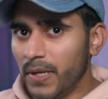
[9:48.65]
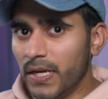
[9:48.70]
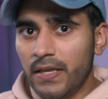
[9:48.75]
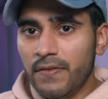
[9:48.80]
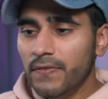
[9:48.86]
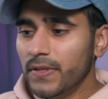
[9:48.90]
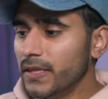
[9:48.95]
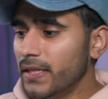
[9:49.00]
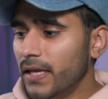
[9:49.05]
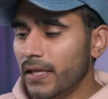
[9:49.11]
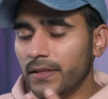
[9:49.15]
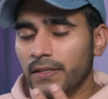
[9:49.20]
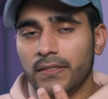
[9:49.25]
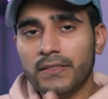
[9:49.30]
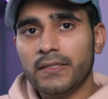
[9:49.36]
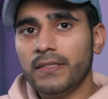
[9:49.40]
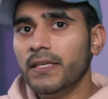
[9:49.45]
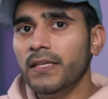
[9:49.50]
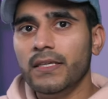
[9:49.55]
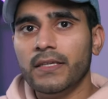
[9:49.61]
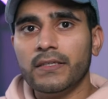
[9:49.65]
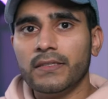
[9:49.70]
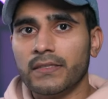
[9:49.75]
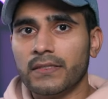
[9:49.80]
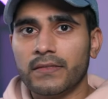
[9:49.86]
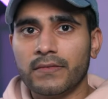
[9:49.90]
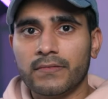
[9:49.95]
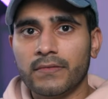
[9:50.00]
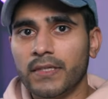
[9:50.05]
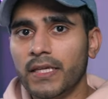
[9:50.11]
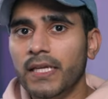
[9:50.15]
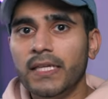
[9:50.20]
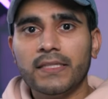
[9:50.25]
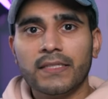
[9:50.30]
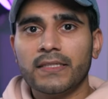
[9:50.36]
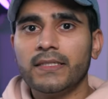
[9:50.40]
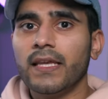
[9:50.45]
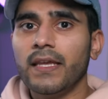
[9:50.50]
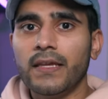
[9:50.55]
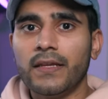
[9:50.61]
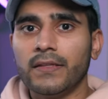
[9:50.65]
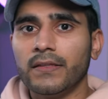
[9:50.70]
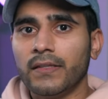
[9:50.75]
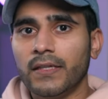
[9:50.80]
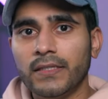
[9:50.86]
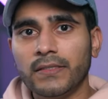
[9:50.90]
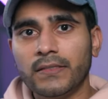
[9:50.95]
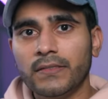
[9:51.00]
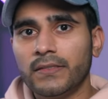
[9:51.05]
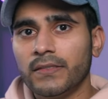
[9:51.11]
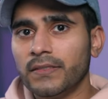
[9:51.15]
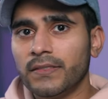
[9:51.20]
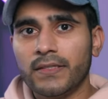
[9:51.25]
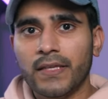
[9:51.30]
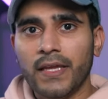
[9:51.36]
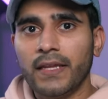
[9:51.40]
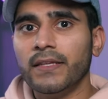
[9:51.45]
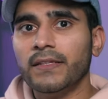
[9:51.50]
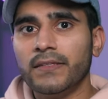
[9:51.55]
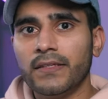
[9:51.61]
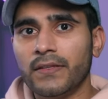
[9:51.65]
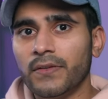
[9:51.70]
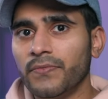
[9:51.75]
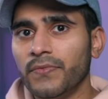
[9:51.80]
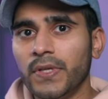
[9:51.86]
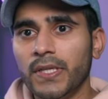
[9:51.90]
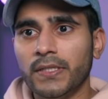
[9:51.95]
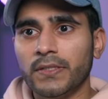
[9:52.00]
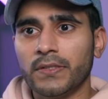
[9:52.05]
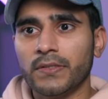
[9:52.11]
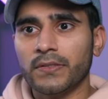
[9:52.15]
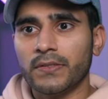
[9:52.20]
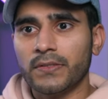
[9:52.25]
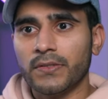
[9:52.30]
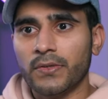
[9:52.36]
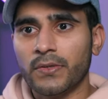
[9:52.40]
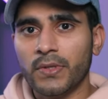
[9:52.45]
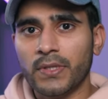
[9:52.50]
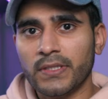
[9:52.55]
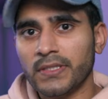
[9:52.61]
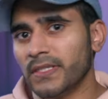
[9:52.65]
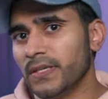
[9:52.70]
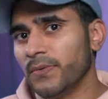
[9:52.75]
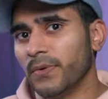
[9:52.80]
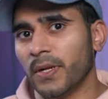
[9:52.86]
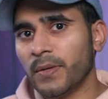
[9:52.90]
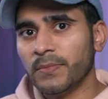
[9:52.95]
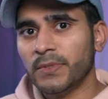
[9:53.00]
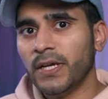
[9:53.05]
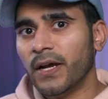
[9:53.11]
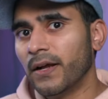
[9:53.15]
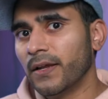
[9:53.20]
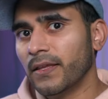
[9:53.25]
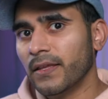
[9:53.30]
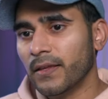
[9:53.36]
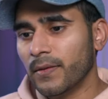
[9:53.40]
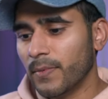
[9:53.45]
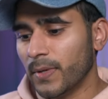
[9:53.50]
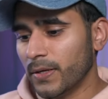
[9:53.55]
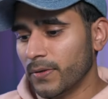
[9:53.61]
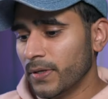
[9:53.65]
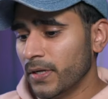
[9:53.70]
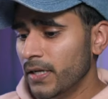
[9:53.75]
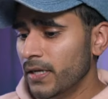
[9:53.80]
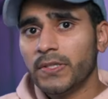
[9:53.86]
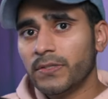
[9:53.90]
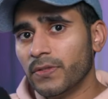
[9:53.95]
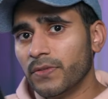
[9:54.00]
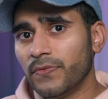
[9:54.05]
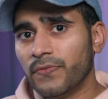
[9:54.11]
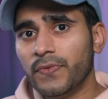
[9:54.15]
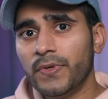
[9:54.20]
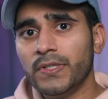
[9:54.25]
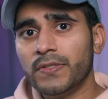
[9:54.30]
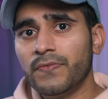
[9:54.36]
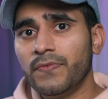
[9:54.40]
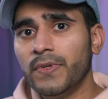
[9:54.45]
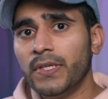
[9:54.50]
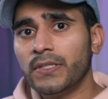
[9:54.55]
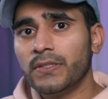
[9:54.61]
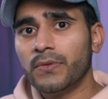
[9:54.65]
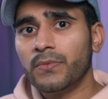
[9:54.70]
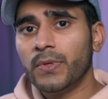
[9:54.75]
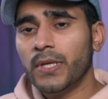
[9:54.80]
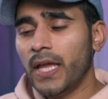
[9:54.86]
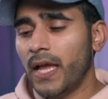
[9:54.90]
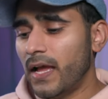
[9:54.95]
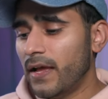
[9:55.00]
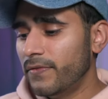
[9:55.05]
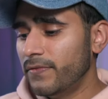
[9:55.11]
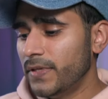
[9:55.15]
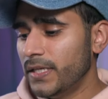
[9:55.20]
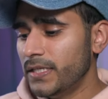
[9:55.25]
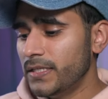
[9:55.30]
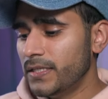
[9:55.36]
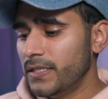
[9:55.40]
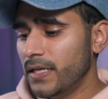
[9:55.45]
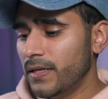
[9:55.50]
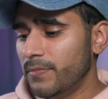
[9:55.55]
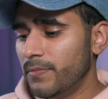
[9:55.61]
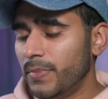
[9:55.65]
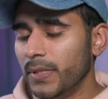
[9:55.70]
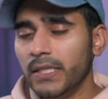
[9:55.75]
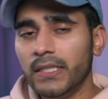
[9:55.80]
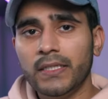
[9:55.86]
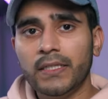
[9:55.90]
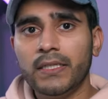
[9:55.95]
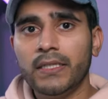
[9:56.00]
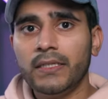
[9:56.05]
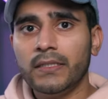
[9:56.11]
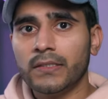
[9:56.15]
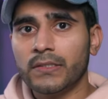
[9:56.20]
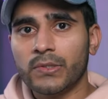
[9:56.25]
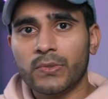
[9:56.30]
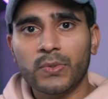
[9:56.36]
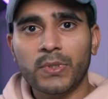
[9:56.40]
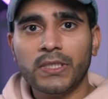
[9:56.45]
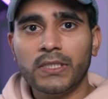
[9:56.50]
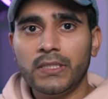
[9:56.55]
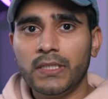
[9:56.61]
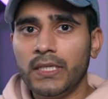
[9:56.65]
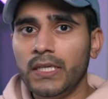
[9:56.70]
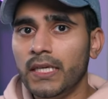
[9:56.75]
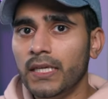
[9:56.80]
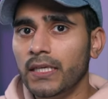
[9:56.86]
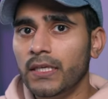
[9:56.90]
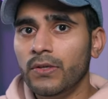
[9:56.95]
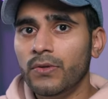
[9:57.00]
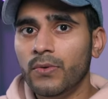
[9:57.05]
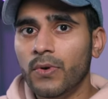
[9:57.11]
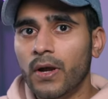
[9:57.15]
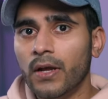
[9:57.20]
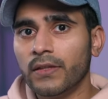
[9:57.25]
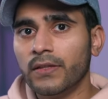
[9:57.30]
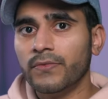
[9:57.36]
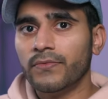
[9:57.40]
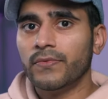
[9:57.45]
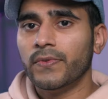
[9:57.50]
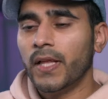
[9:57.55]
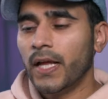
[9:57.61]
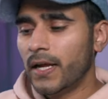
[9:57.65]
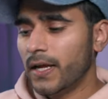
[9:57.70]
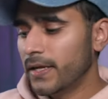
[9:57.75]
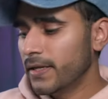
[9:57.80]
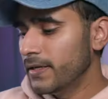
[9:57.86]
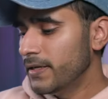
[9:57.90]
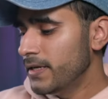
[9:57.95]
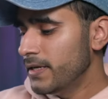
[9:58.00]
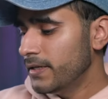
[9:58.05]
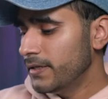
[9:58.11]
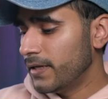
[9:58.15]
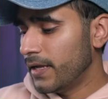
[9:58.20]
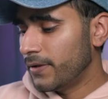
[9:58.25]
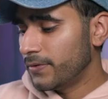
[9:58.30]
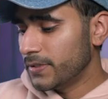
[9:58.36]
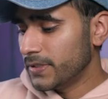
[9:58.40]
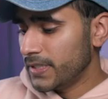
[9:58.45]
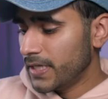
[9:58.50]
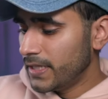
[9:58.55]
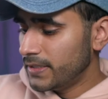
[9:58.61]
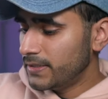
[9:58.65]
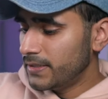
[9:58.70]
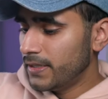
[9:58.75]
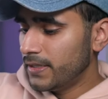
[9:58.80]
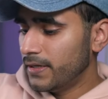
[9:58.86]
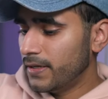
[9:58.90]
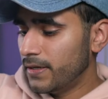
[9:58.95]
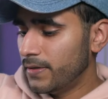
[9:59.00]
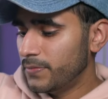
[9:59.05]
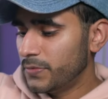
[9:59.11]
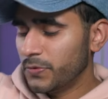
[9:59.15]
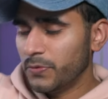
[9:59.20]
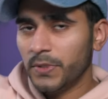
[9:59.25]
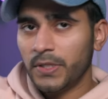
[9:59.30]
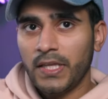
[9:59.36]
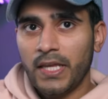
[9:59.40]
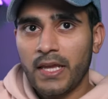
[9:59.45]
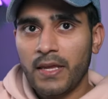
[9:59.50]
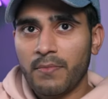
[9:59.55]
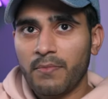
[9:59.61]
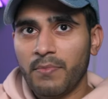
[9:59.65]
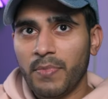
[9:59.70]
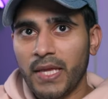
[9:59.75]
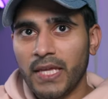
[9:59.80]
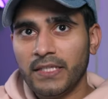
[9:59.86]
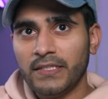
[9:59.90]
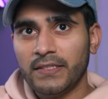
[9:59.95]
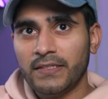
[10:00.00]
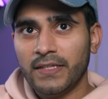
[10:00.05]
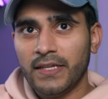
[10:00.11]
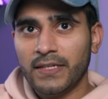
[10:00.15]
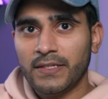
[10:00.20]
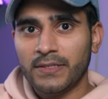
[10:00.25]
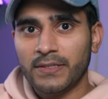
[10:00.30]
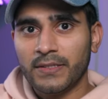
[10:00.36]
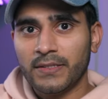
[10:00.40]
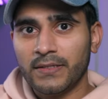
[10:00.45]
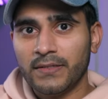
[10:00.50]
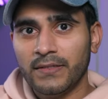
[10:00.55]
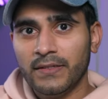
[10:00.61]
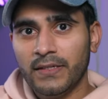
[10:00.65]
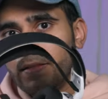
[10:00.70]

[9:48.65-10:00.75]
But even then, this thing is insane. Let's just get into the features so you can see what I'm talking about. So the first feature we have is the ability to switch EQ on the fly. Now this headset comes with a base station